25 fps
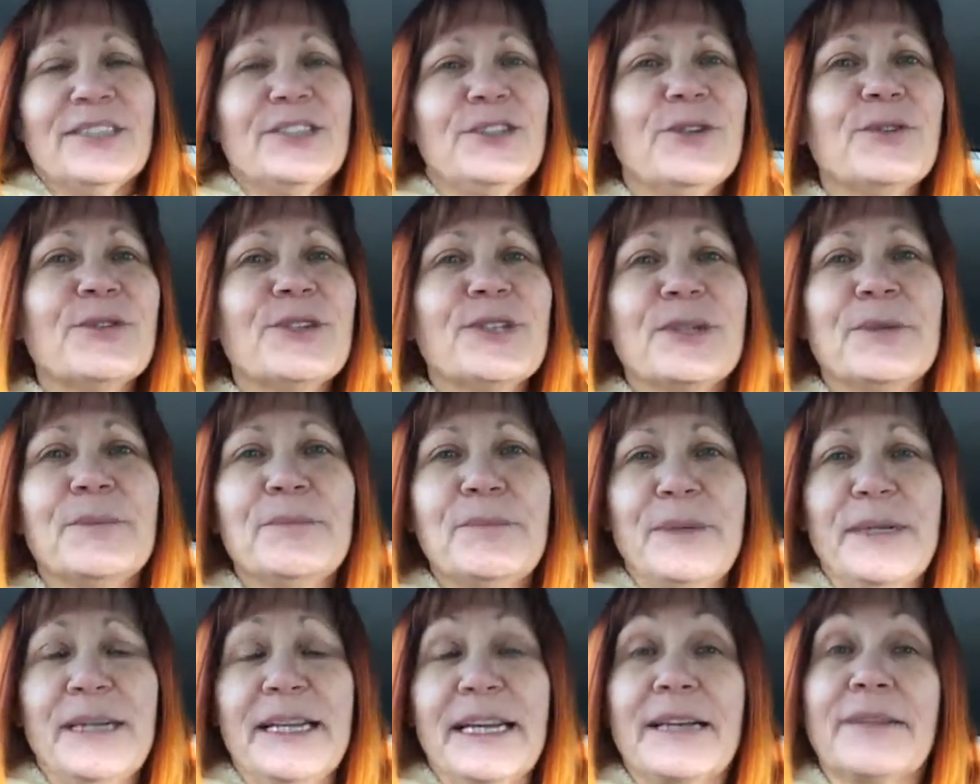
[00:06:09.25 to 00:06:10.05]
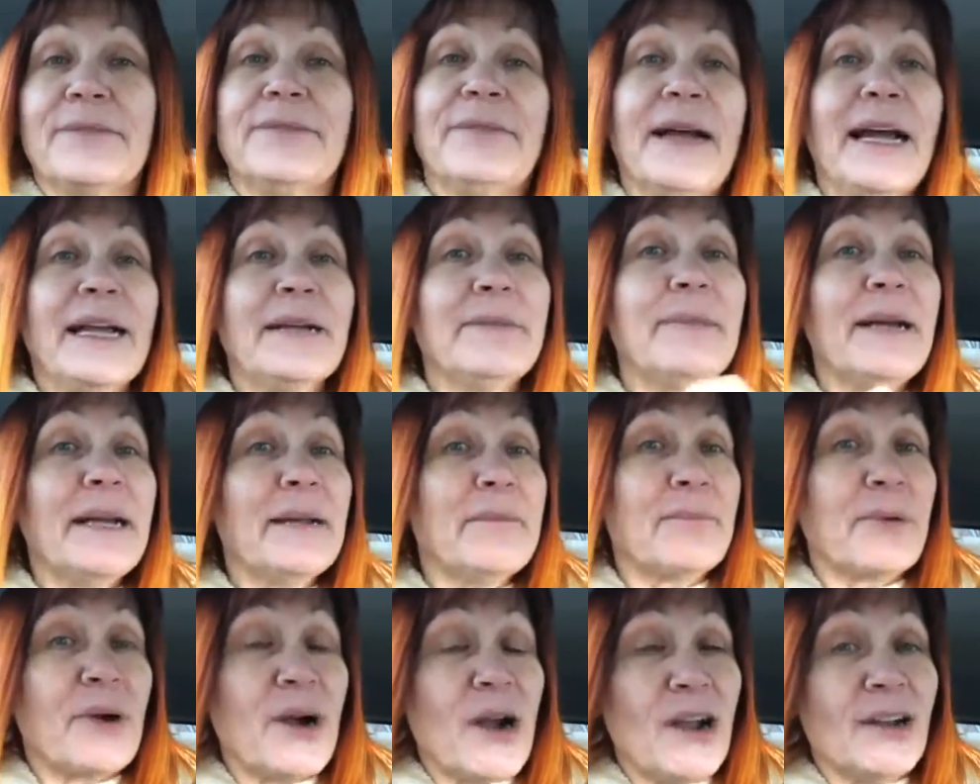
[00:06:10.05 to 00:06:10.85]
Do some playing. Find
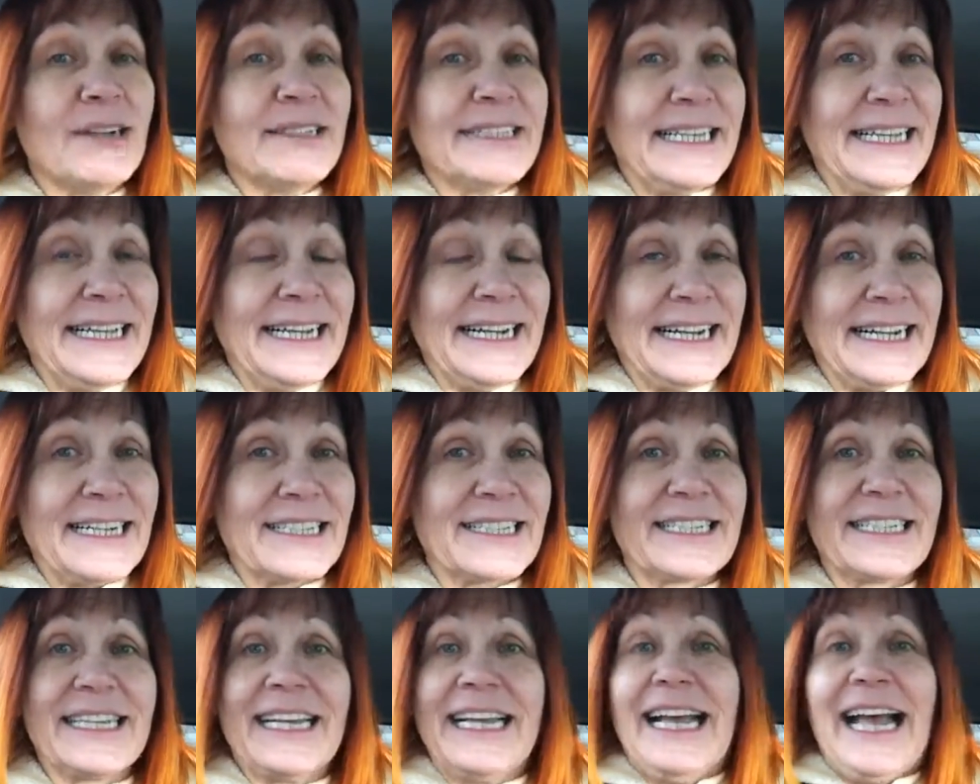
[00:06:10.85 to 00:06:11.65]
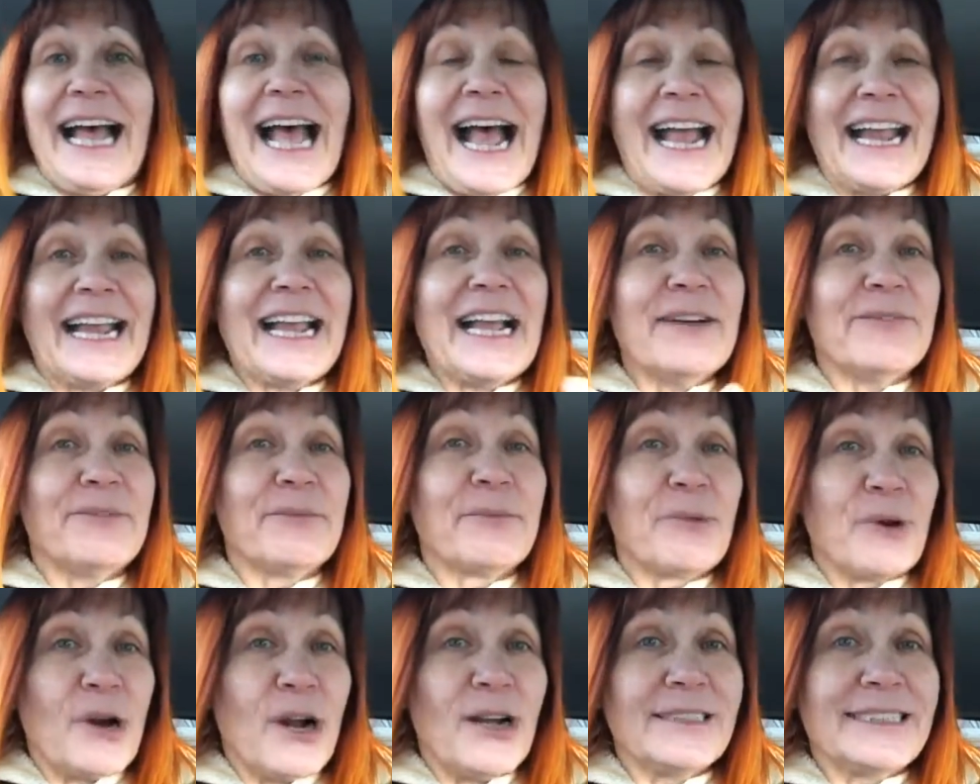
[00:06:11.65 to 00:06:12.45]
my broadcast. I have
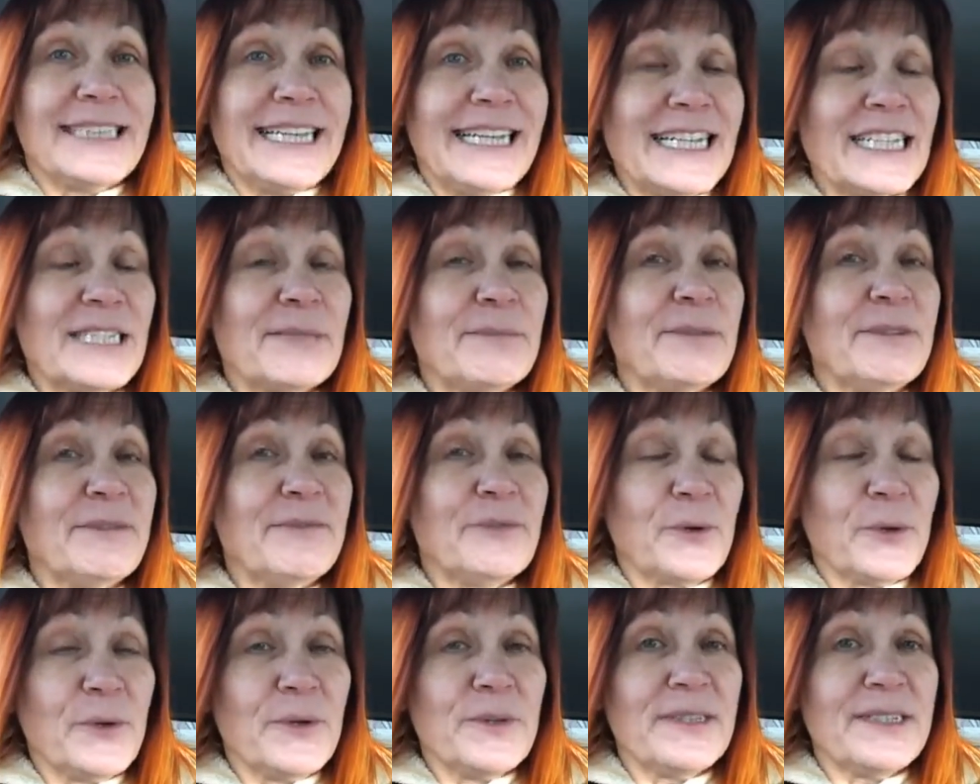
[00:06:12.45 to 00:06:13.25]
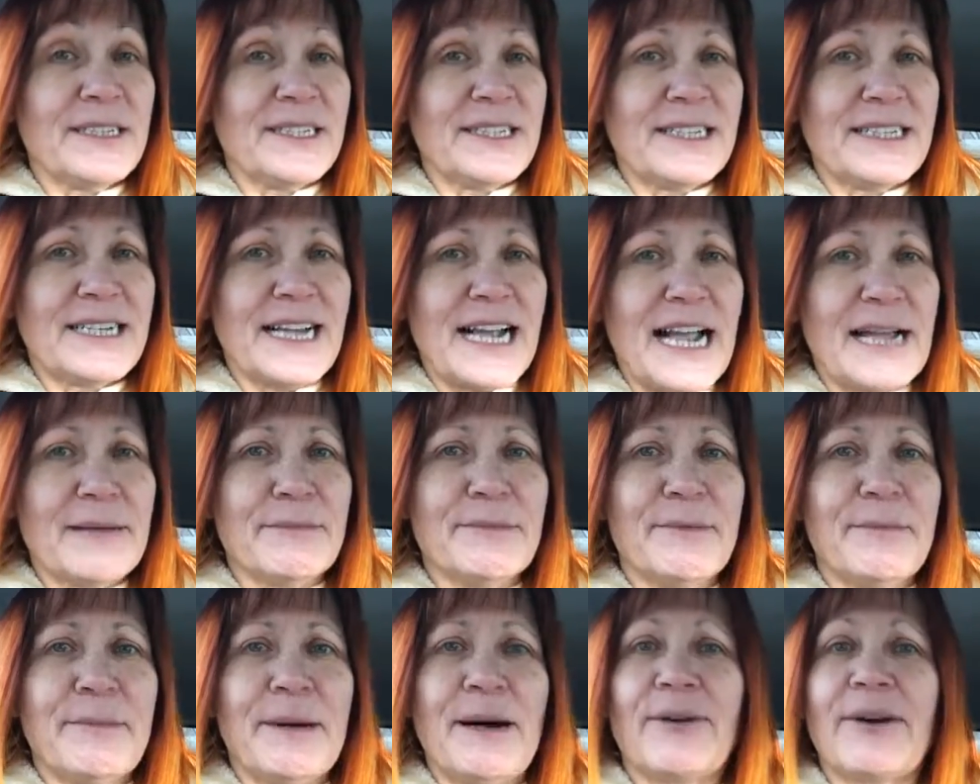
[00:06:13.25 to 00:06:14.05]
a broadcast before this
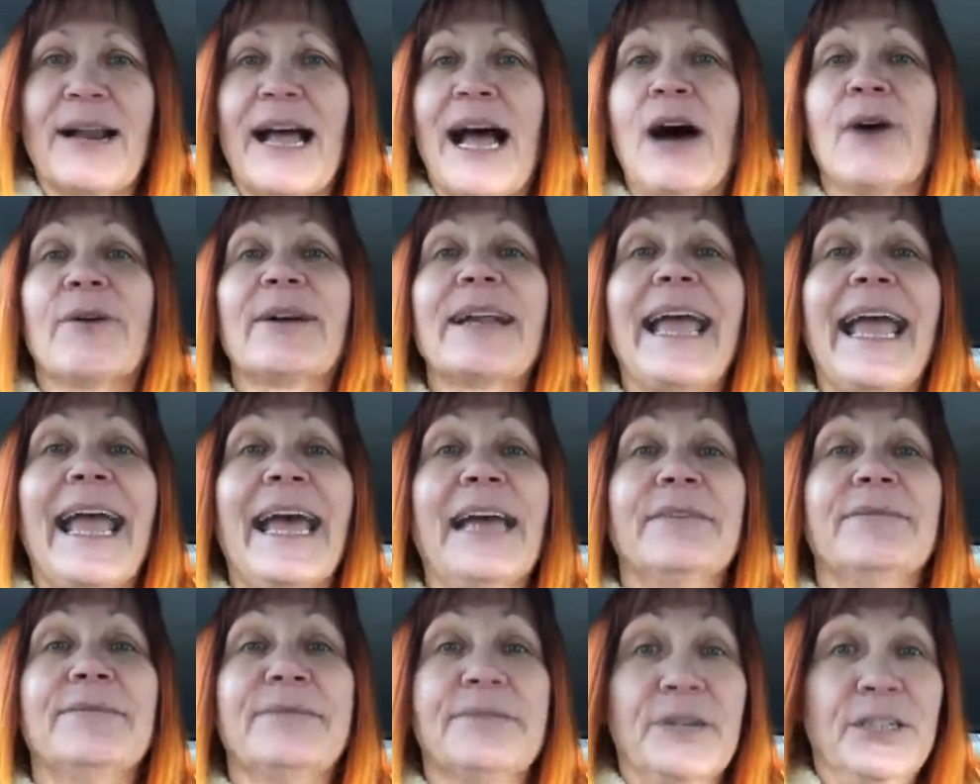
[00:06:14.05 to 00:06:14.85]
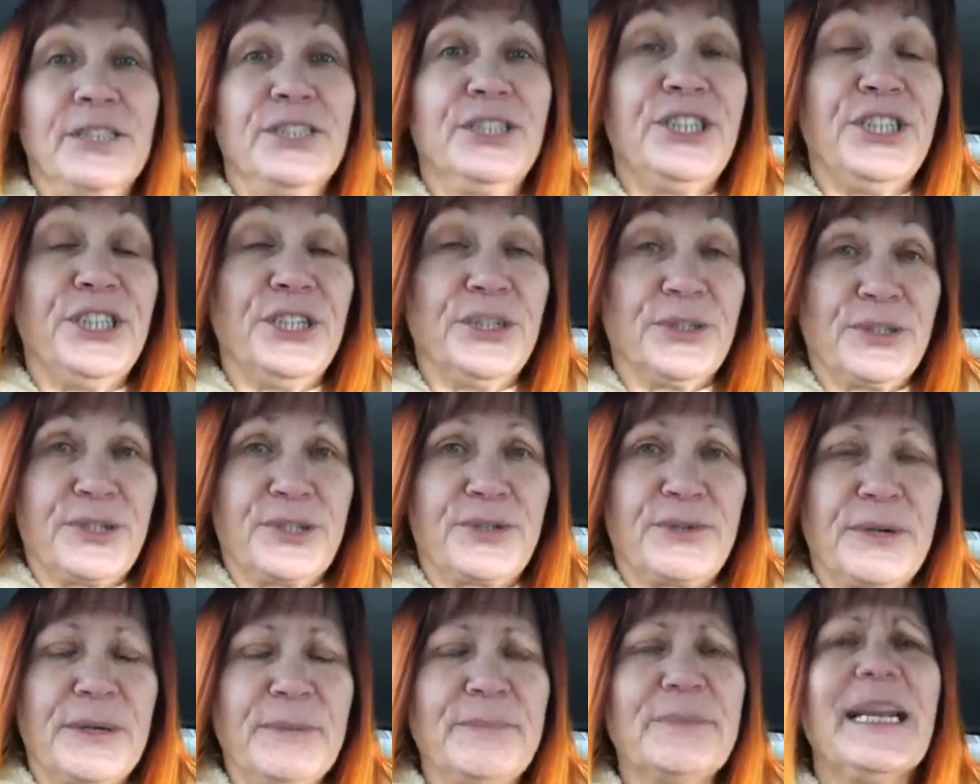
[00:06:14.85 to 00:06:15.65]
time about how to add fun to your
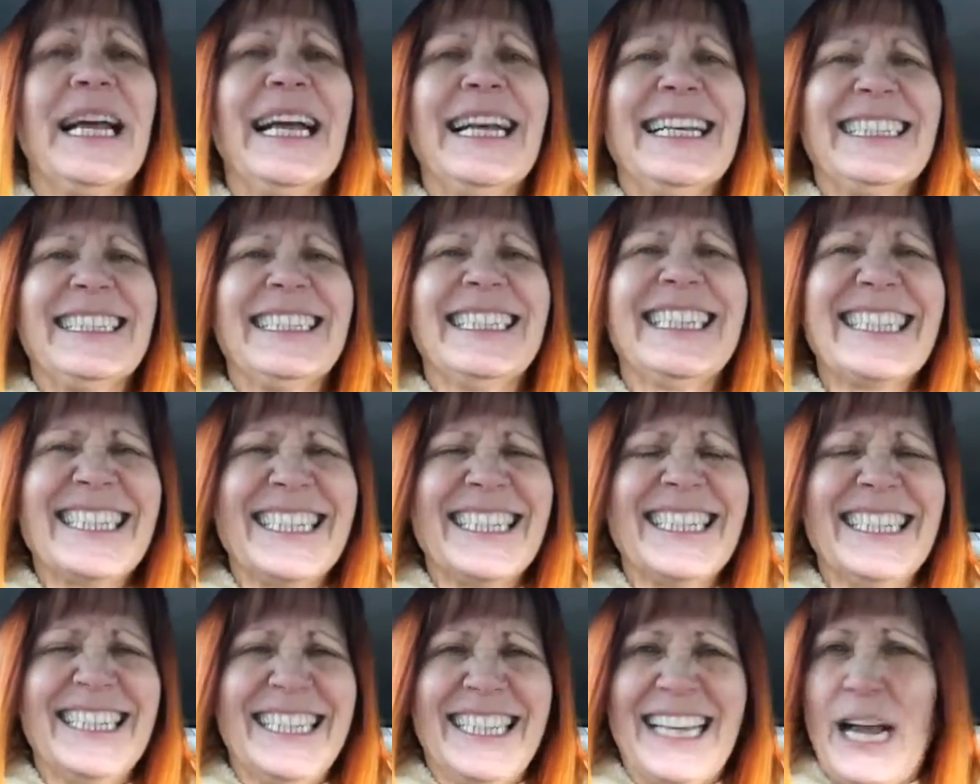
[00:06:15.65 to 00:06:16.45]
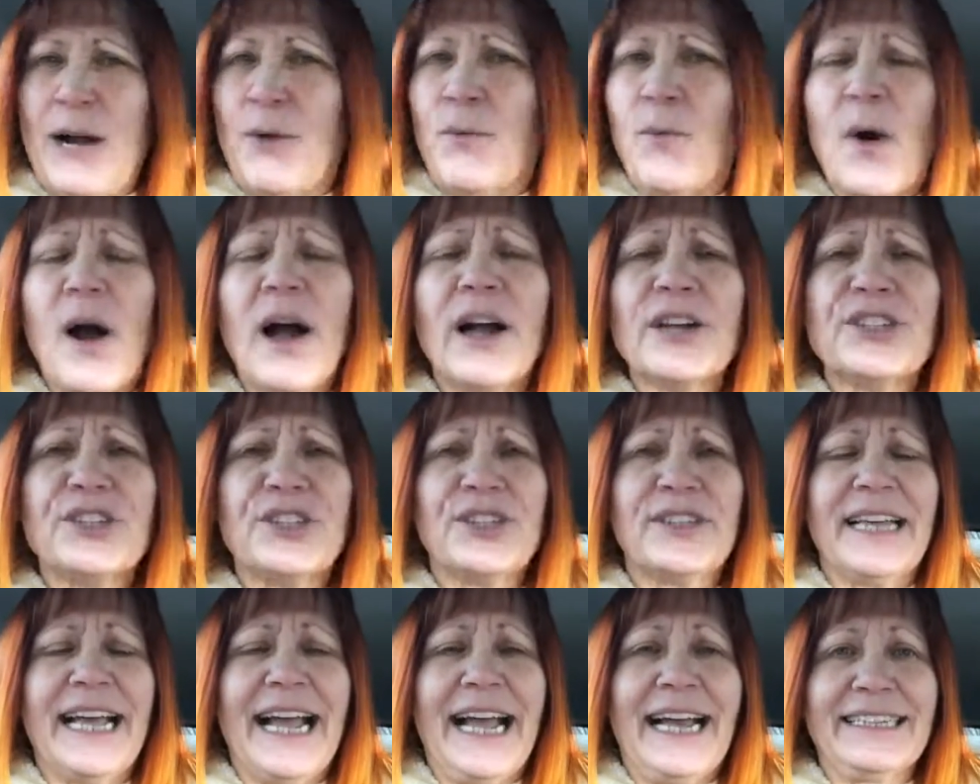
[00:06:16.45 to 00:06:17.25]
script. Listen to that.
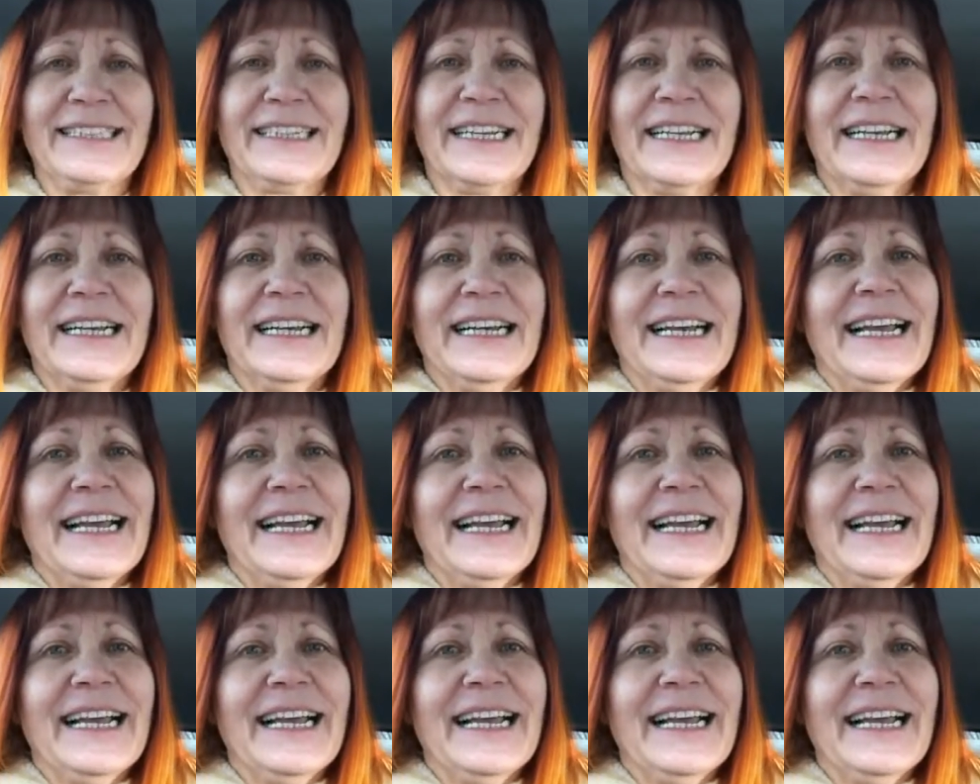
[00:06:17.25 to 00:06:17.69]
Watch that.